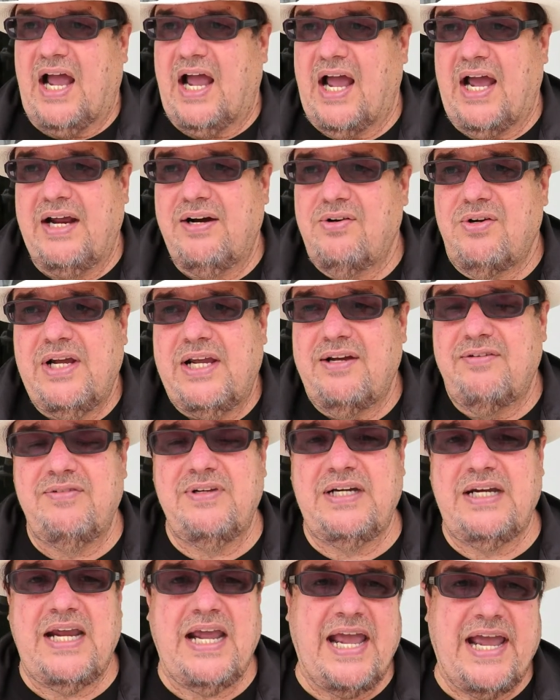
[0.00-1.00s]
I don't have
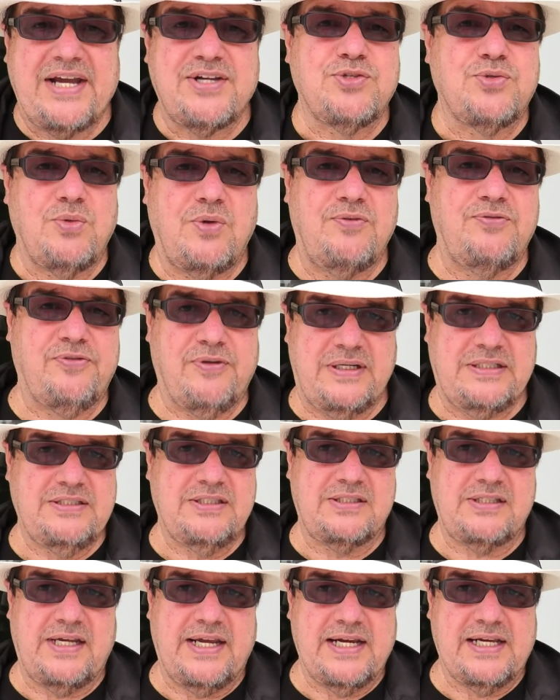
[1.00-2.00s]
any actual
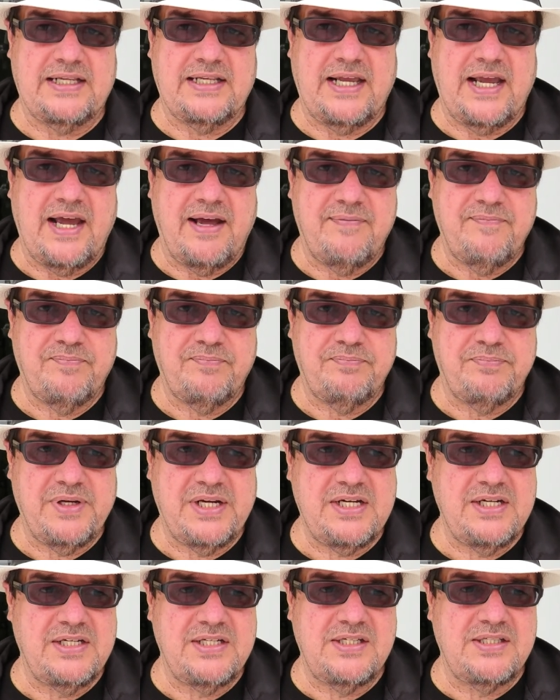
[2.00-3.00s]
friends like that
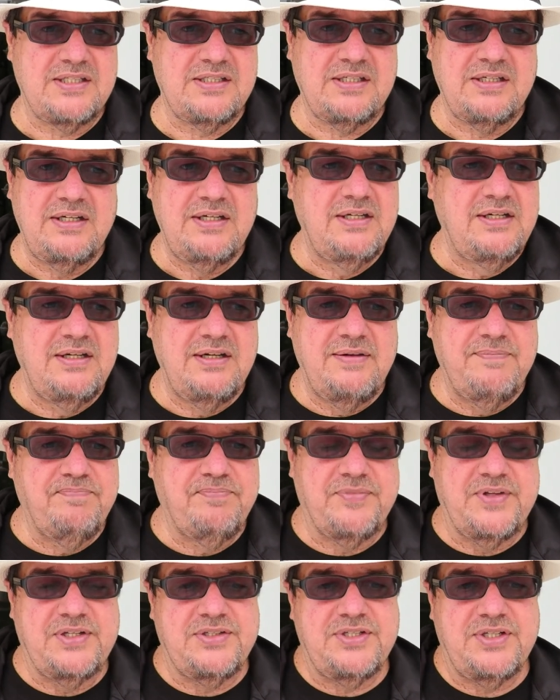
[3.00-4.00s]
because
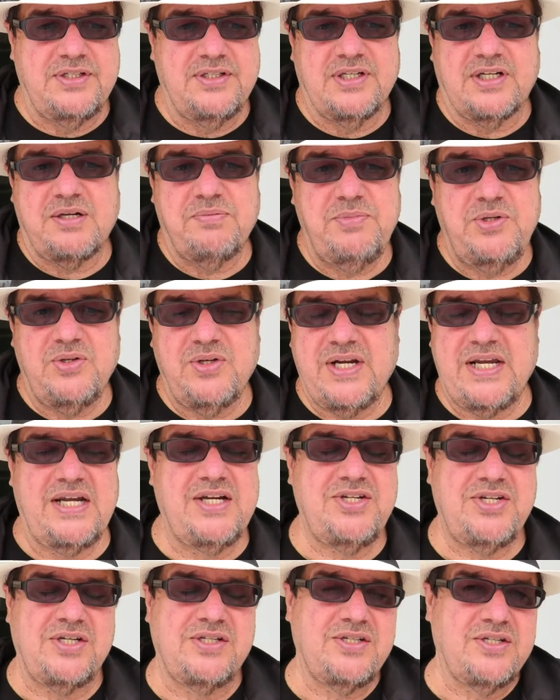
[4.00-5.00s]
there's, the
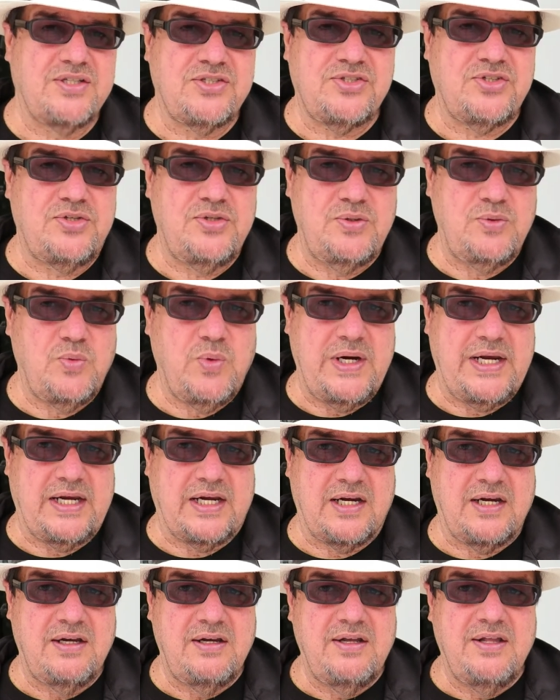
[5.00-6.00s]
communication is just too weak.